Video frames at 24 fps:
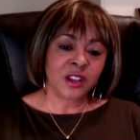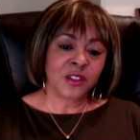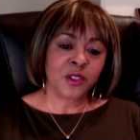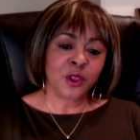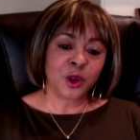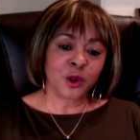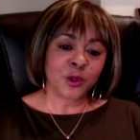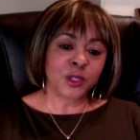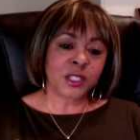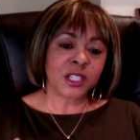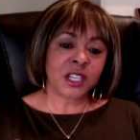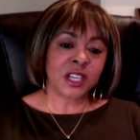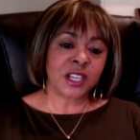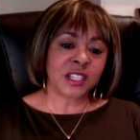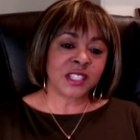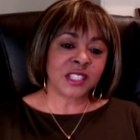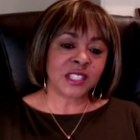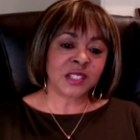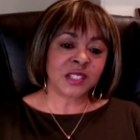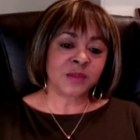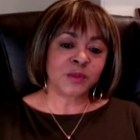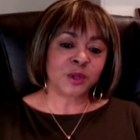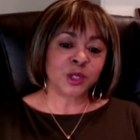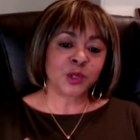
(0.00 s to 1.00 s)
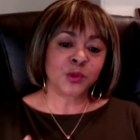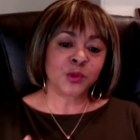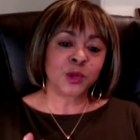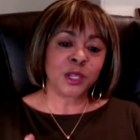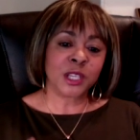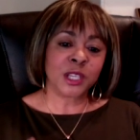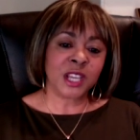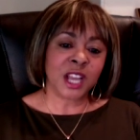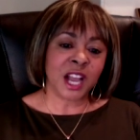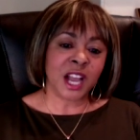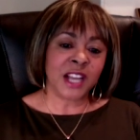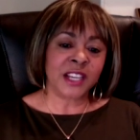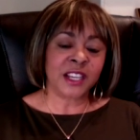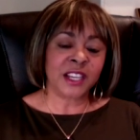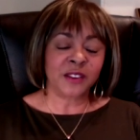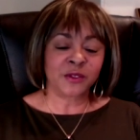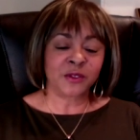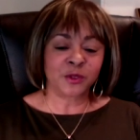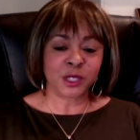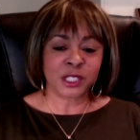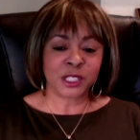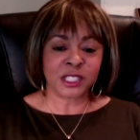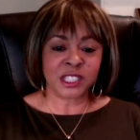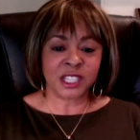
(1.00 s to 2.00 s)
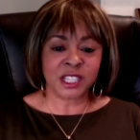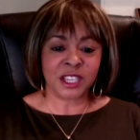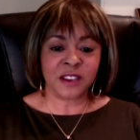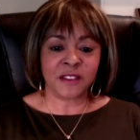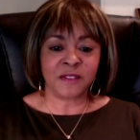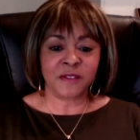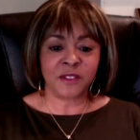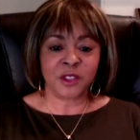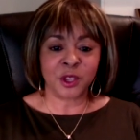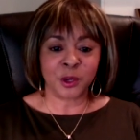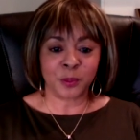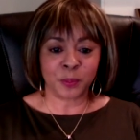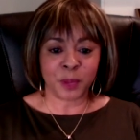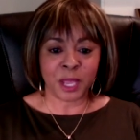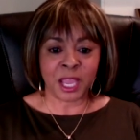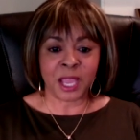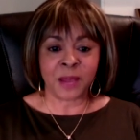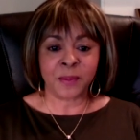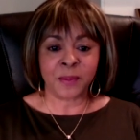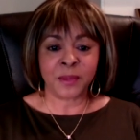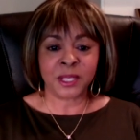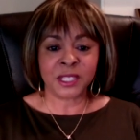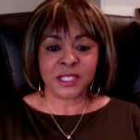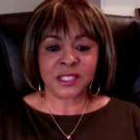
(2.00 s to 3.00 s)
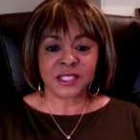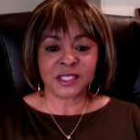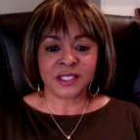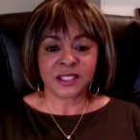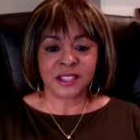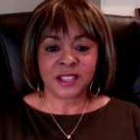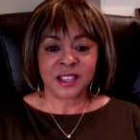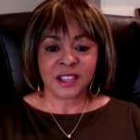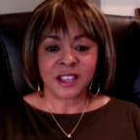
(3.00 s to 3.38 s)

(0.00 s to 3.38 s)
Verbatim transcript: those customers would not have received their payments.